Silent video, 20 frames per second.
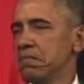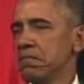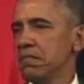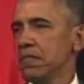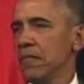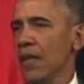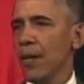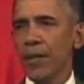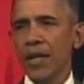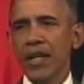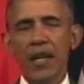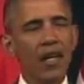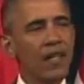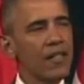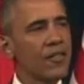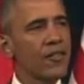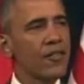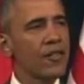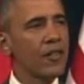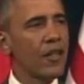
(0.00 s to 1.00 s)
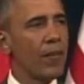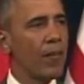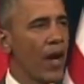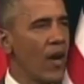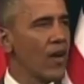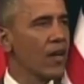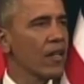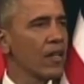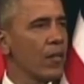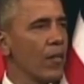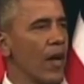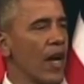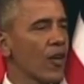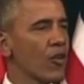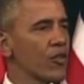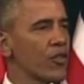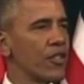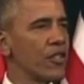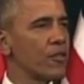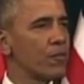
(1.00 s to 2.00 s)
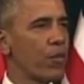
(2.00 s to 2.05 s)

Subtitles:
Not because American democracy is